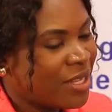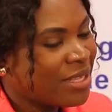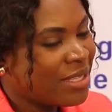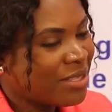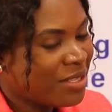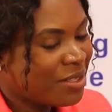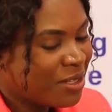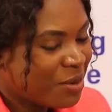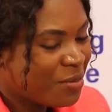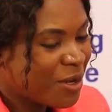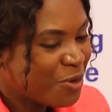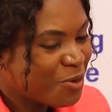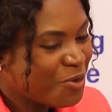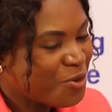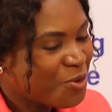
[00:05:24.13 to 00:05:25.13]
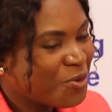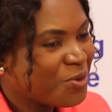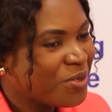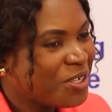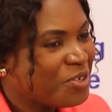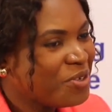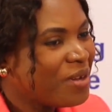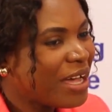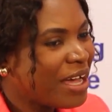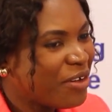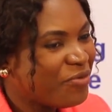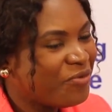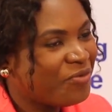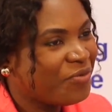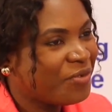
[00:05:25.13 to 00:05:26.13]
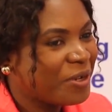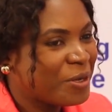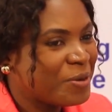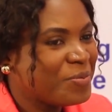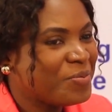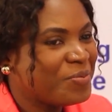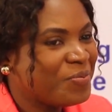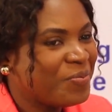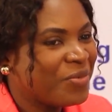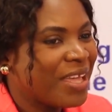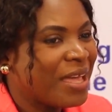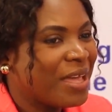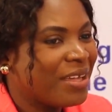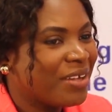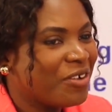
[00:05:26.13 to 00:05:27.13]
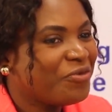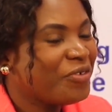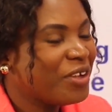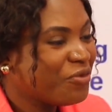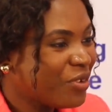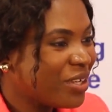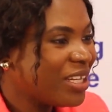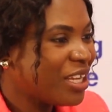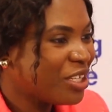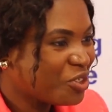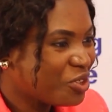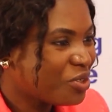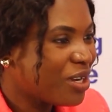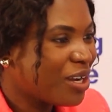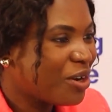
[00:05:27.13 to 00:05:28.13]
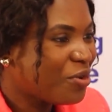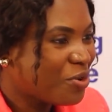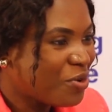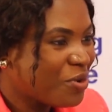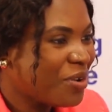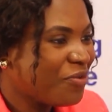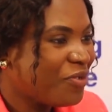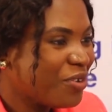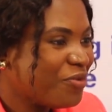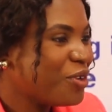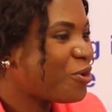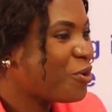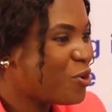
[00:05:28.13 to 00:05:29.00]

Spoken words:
Still about school, did you have a favorite lecturer or a favorite